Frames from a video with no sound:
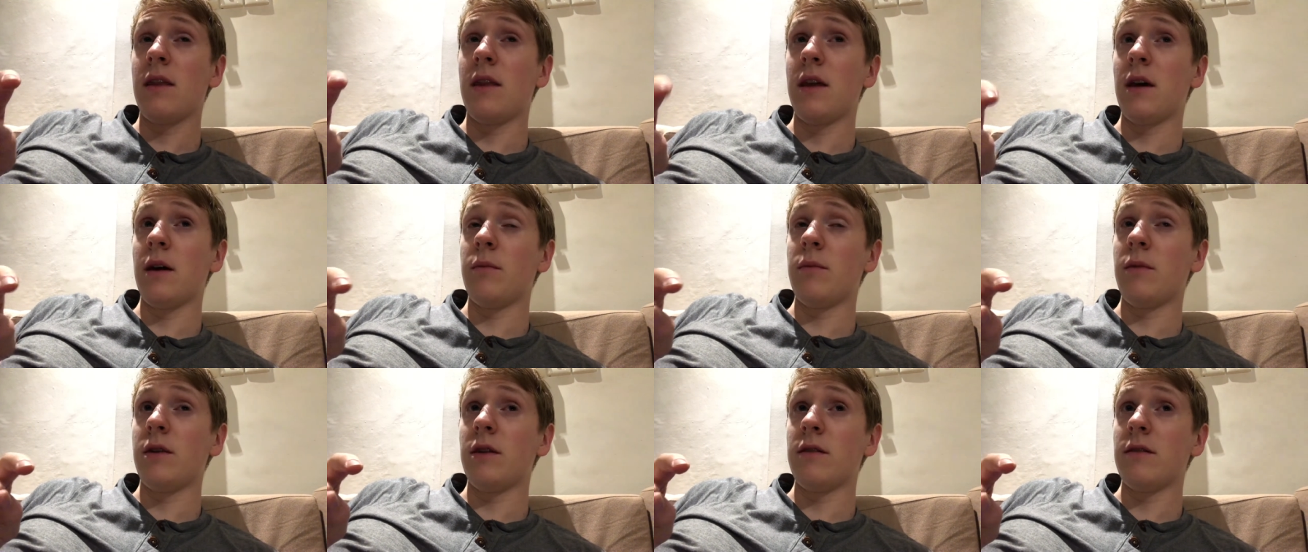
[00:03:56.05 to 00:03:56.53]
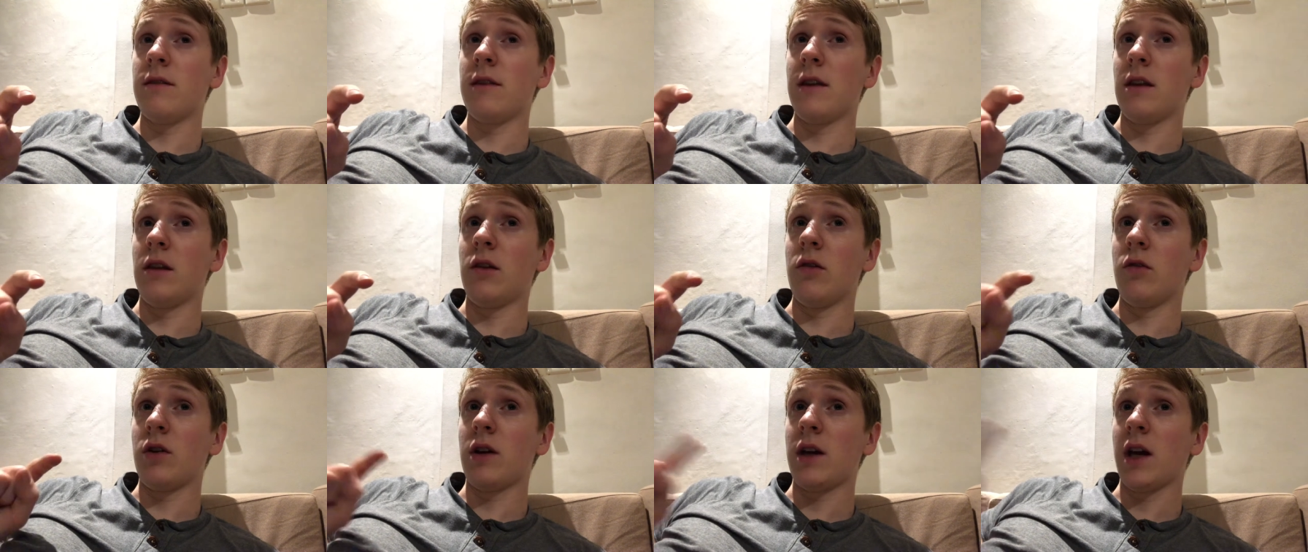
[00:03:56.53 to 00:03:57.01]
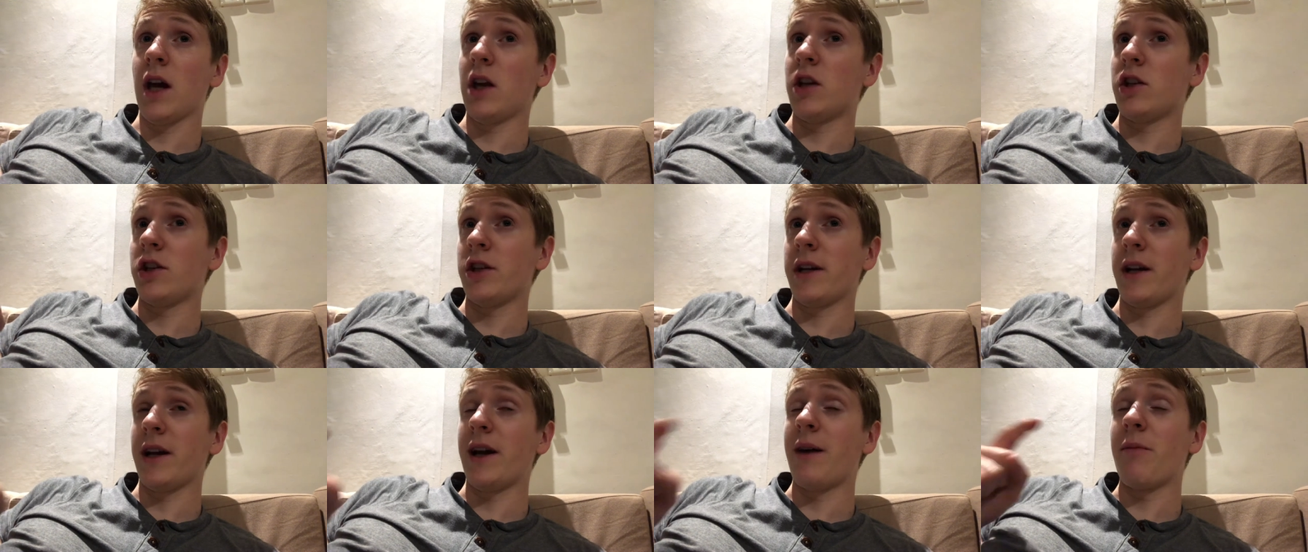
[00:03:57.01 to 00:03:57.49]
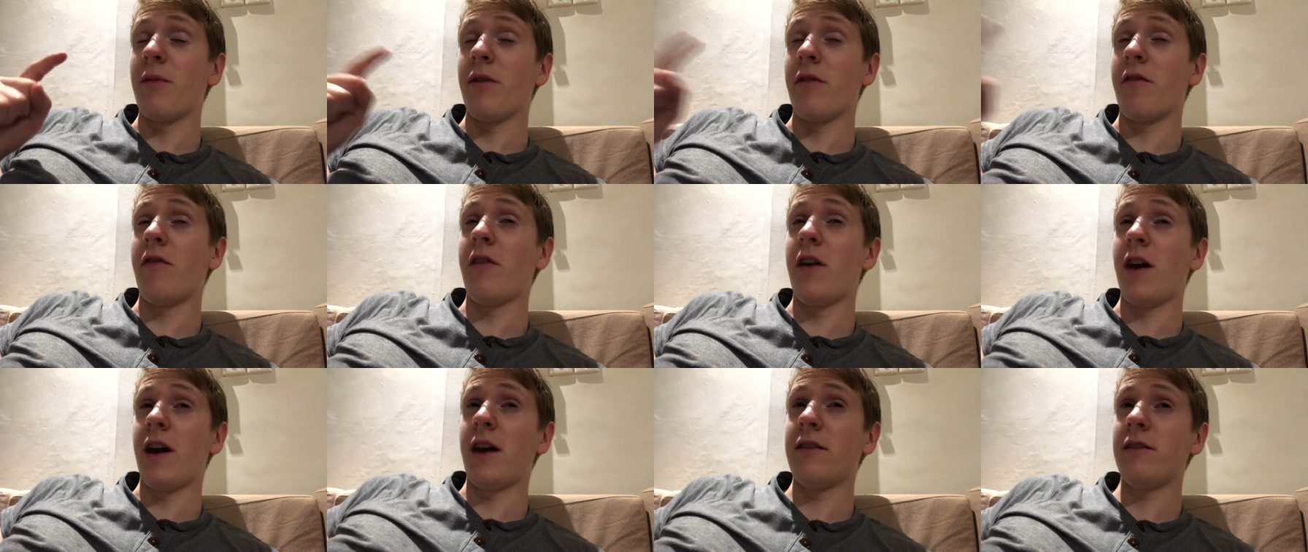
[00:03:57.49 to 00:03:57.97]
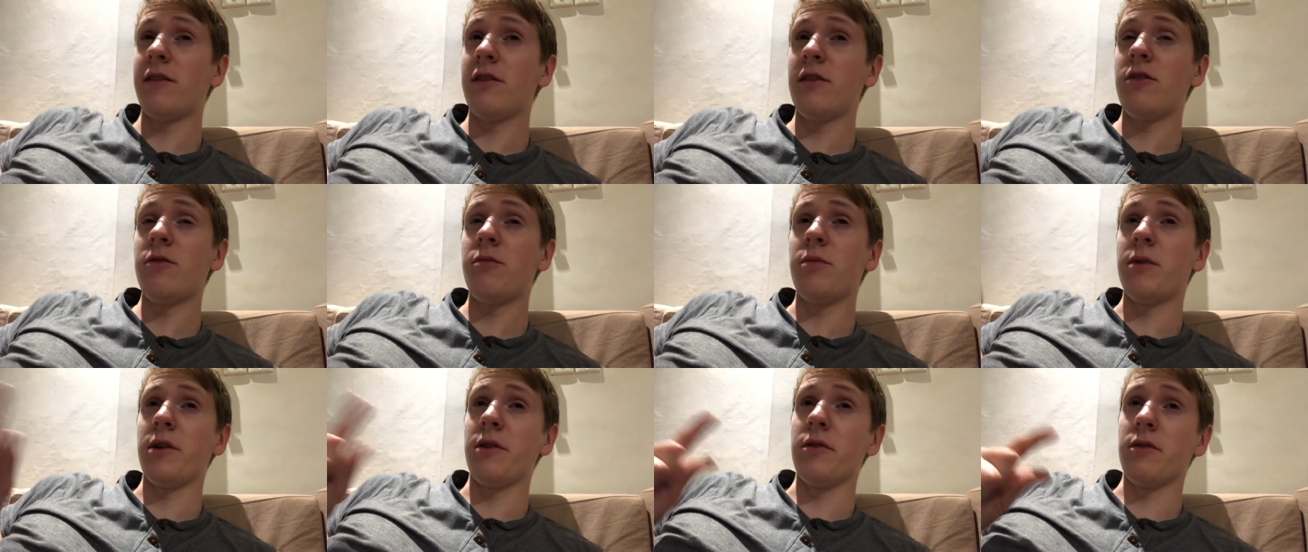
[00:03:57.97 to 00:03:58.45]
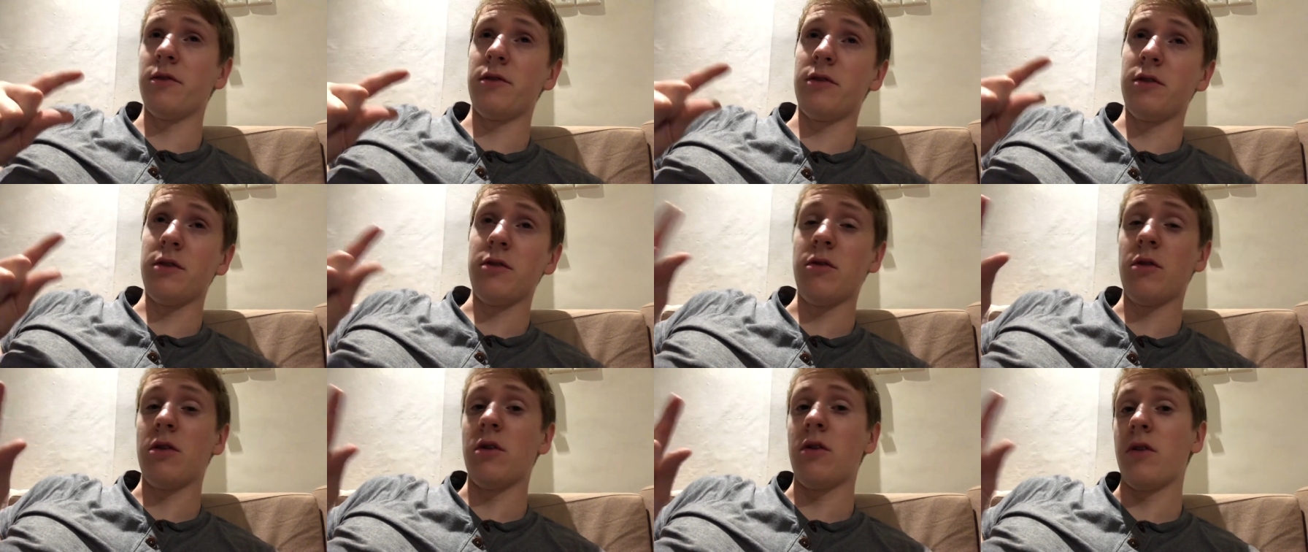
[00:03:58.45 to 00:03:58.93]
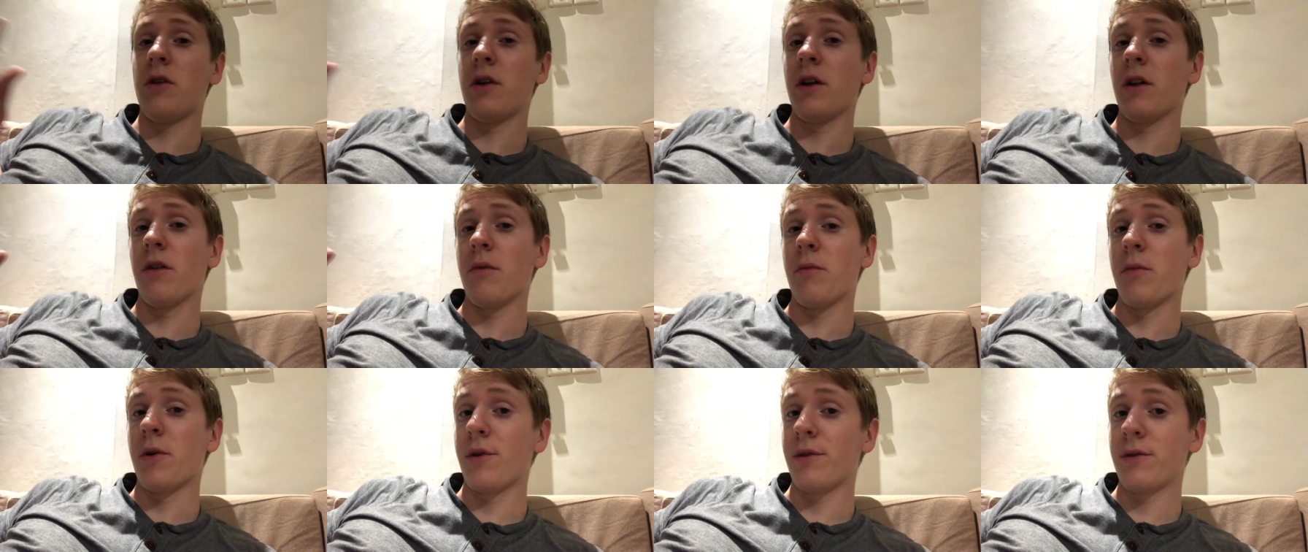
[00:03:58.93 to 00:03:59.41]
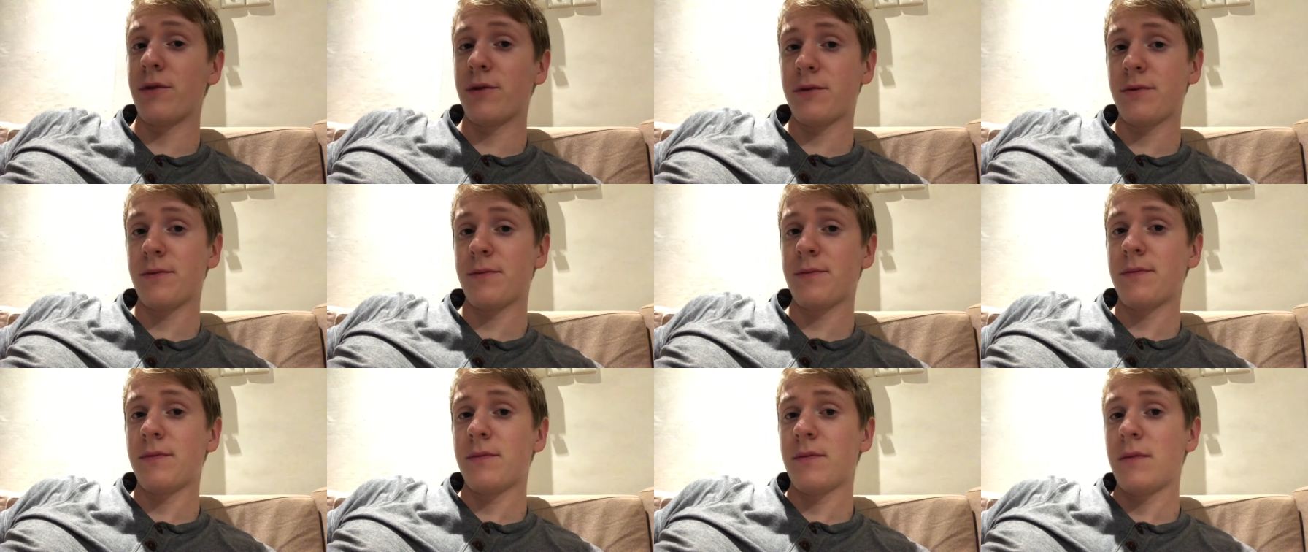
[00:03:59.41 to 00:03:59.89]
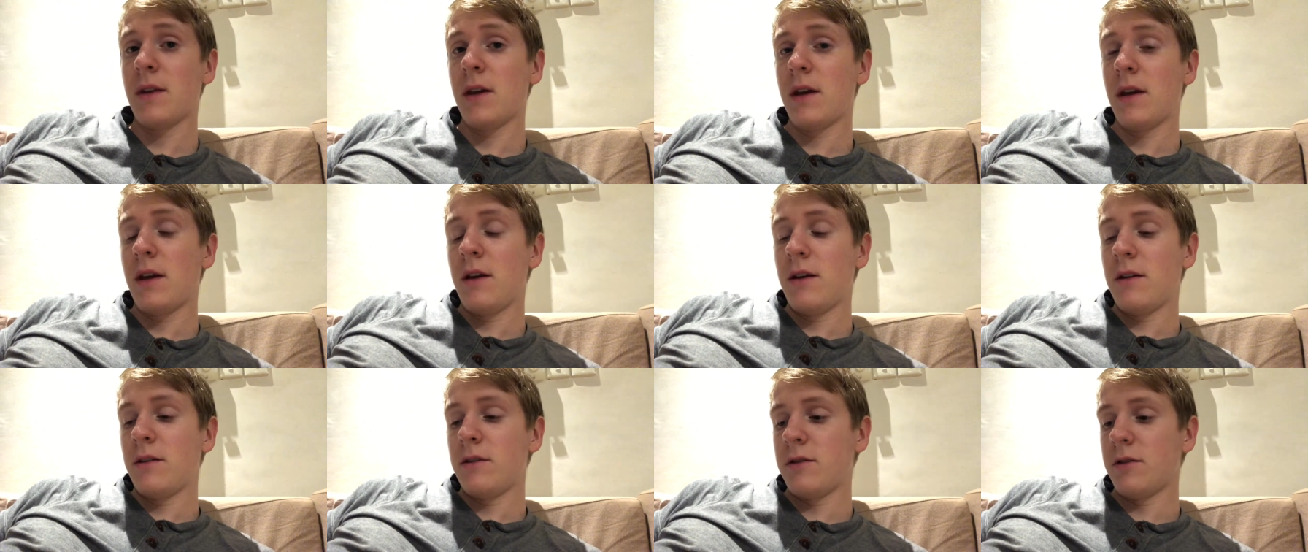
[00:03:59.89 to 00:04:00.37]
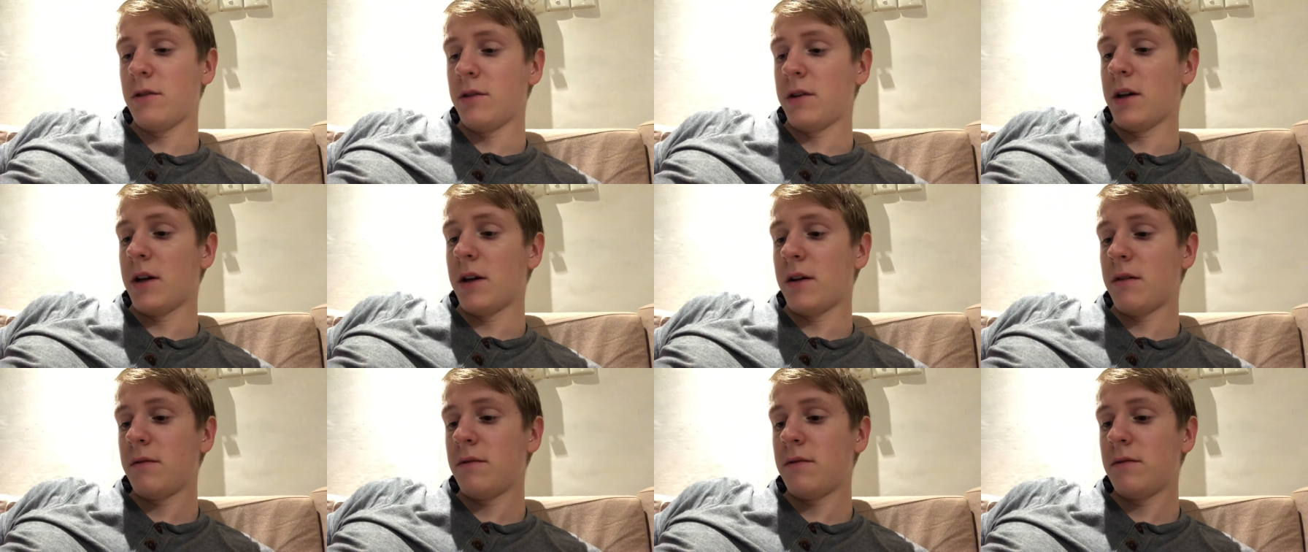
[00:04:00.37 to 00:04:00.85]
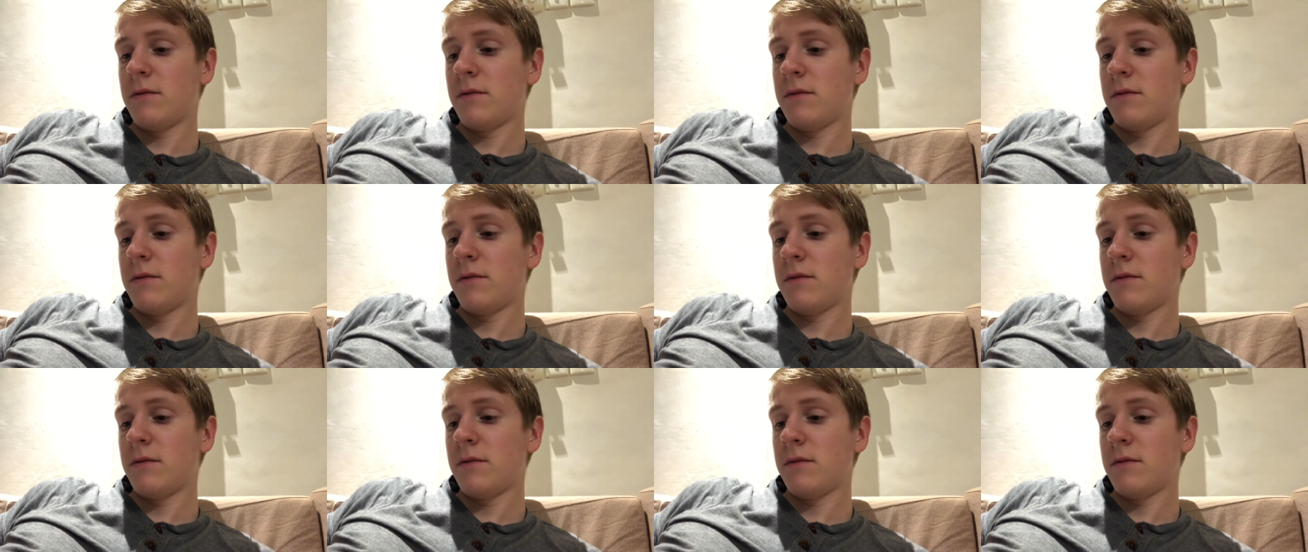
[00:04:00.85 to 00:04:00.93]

that means that you're catching up the fastest because you're learning the most so yeah